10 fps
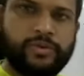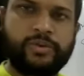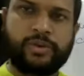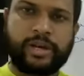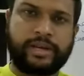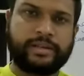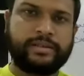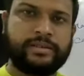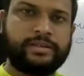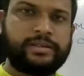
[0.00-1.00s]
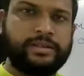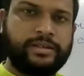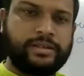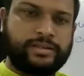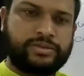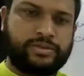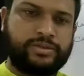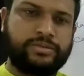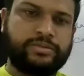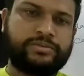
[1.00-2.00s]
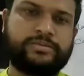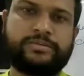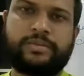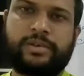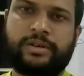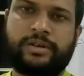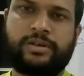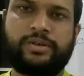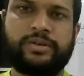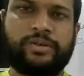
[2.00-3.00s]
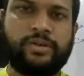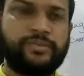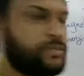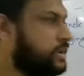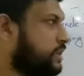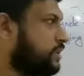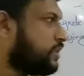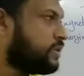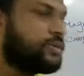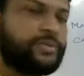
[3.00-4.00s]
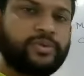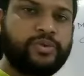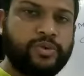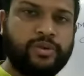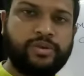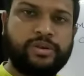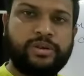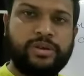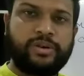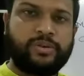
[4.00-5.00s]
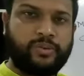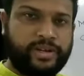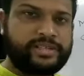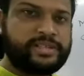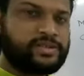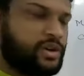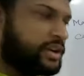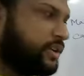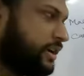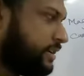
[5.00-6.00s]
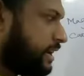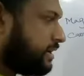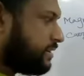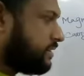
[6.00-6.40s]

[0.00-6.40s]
Okay, so hopefully all of you know what is a solenoid, right?